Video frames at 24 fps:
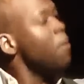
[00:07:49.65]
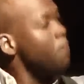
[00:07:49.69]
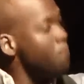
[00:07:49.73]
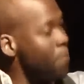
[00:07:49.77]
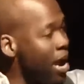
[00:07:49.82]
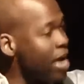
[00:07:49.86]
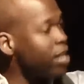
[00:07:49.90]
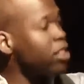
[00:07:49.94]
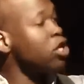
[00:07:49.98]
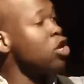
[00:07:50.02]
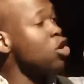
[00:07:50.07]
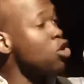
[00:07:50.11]

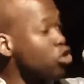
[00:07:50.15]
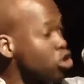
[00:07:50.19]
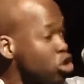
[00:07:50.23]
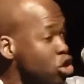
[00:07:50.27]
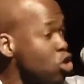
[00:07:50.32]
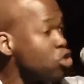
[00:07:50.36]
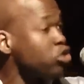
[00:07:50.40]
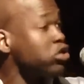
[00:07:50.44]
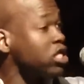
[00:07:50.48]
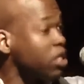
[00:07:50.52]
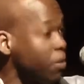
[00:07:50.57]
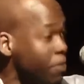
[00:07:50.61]
Make the youth
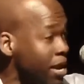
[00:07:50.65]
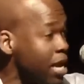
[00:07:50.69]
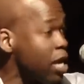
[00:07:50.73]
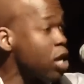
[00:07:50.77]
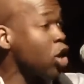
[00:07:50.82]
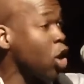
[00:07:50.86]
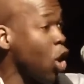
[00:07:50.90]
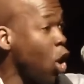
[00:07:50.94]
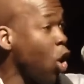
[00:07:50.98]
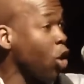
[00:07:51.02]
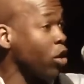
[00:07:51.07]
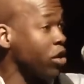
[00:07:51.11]
used to
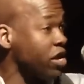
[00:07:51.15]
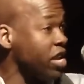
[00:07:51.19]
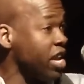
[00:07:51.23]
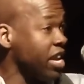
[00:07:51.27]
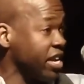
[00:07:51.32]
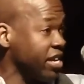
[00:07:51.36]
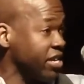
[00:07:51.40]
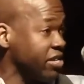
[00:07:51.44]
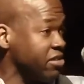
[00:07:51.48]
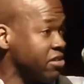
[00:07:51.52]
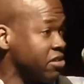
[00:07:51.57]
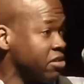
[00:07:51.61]
being called
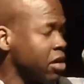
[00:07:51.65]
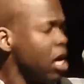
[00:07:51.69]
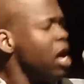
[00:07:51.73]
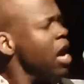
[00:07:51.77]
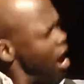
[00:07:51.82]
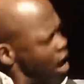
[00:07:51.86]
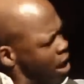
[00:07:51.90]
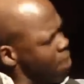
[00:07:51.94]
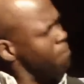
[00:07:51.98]
niggas.